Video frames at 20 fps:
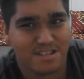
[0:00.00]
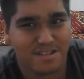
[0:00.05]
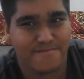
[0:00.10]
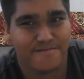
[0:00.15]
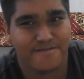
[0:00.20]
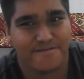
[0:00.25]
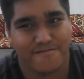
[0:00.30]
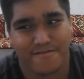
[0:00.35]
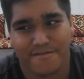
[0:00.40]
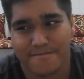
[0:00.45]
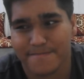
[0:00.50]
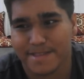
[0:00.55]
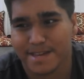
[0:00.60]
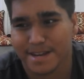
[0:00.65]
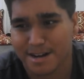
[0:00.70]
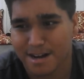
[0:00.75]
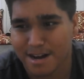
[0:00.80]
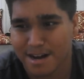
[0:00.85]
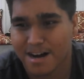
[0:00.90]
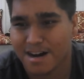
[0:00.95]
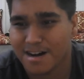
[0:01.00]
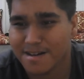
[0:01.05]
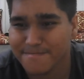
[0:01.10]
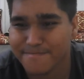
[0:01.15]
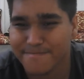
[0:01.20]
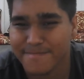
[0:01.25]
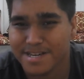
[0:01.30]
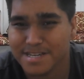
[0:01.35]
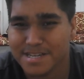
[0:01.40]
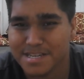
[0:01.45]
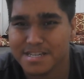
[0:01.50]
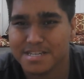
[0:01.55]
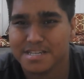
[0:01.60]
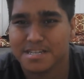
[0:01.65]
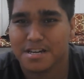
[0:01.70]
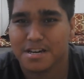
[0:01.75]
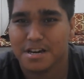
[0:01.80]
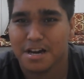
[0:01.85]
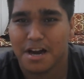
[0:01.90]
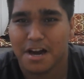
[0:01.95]
living room that I'm making
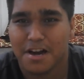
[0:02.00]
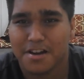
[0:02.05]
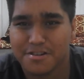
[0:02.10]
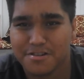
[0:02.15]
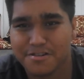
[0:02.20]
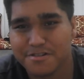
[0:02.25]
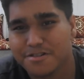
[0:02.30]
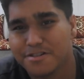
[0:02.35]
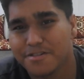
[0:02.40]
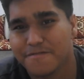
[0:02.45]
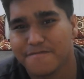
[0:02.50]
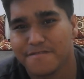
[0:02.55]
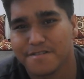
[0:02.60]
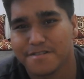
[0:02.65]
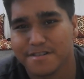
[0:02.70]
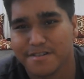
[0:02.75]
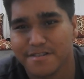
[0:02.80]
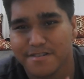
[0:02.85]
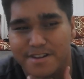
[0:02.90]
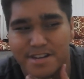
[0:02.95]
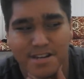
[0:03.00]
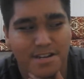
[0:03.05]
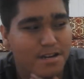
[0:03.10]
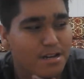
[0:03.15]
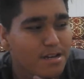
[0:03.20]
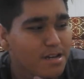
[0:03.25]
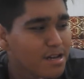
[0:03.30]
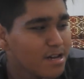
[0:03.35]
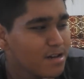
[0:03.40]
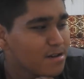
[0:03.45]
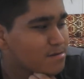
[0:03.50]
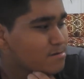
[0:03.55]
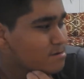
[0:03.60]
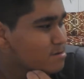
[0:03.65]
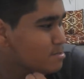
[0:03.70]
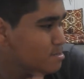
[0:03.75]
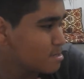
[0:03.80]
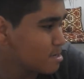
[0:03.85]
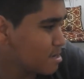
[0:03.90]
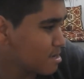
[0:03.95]
a YouTube video in, and
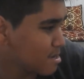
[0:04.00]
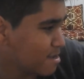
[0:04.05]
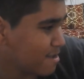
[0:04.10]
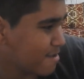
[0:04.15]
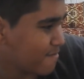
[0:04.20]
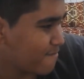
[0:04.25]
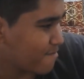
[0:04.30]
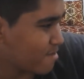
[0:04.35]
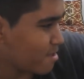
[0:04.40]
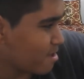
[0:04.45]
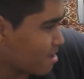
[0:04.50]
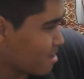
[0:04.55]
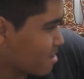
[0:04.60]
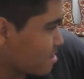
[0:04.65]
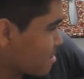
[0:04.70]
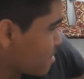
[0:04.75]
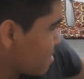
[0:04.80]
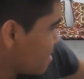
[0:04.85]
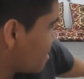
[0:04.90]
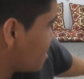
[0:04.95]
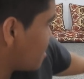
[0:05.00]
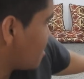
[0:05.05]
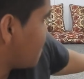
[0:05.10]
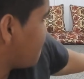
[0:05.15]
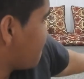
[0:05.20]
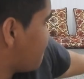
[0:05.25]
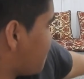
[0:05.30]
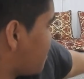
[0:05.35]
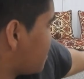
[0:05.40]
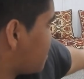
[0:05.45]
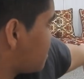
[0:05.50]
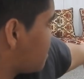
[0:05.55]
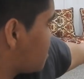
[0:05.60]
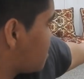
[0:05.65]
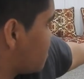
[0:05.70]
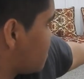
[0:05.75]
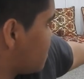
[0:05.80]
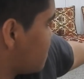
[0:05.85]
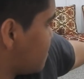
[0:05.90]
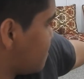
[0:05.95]
also I have, like, a bunch
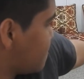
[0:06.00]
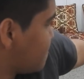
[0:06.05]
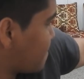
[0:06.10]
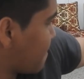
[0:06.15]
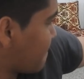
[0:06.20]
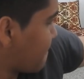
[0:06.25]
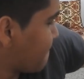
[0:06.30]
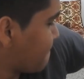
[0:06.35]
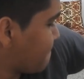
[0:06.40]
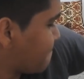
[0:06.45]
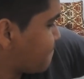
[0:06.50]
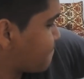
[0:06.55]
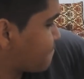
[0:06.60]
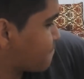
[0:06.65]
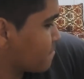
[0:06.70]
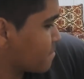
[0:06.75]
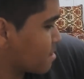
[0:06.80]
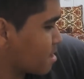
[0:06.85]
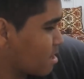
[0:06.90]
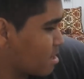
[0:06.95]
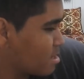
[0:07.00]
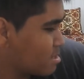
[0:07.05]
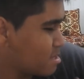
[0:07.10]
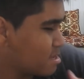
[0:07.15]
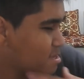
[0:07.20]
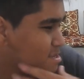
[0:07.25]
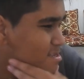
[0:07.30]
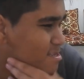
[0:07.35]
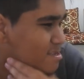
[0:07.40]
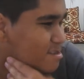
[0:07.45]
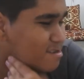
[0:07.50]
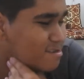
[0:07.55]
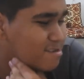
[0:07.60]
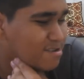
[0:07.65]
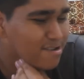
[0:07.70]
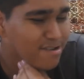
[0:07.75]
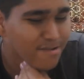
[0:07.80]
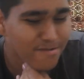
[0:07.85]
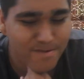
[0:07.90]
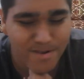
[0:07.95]
of, like, I
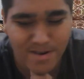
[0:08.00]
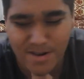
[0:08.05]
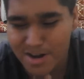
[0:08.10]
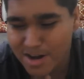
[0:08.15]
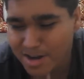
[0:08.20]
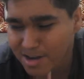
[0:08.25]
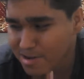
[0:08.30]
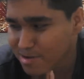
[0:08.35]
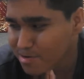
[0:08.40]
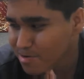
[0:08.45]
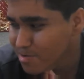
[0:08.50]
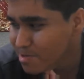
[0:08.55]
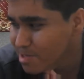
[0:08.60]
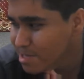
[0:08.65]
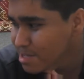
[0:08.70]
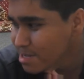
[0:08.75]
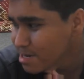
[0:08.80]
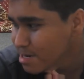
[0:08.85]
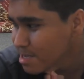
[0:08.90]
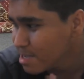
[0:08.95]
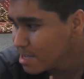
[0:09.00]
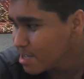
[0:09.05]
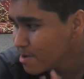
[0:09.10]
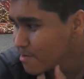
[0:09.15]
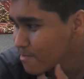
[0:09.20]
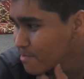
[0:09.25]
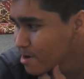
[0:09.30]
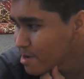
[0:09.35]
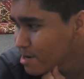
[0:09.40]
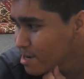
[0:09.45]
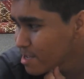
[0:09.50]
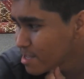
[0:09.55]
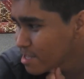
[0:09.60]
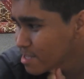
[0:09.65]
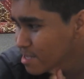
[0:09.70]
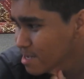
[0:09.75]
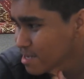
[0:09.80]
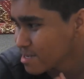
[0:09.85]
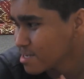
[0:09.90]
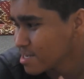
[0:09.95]
don't know what I call it, but
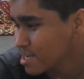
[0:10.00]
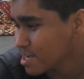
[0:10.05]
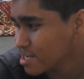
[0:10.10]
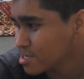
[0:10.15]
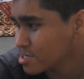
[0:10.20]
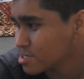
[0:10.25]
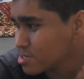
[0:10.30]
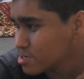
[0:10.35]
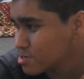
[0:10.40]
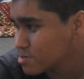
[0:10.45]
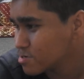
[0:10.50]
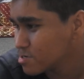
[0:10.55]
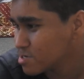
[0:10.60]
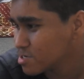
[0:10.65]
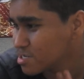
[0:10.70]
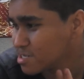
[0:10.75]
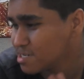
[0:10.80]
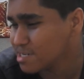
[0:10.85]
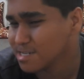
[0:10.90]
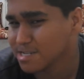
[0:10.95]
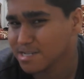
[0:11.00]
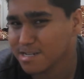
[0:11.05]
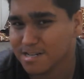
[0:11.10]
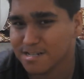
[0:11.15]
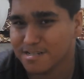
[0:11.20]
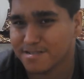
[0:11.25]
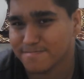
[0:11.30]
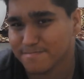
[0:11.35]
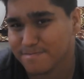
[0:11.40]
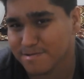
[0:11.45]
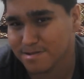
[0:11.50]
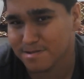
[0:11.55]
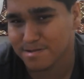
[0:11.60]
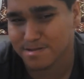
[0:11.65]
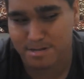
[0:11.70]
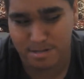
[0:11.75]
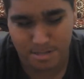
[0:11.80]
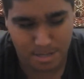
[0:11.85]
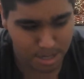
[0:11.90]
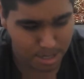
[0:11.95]
it's, like, a cushion, kind of
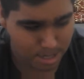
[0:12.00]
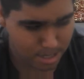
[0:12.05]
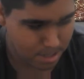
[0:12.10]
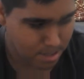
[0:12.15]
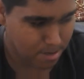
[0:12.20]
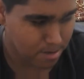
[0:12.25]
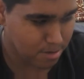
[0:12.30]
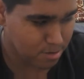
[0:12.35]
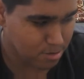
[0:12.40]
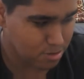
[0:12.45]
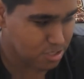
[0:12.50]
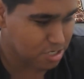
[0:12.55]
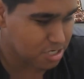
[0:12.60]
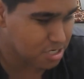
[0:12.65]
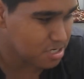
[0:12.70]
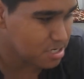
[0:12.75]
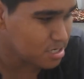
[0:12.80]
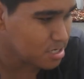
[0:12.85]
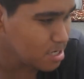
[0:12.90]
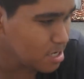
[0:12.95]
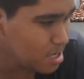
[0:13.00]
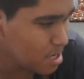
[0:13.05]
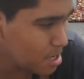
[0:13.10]
long cushion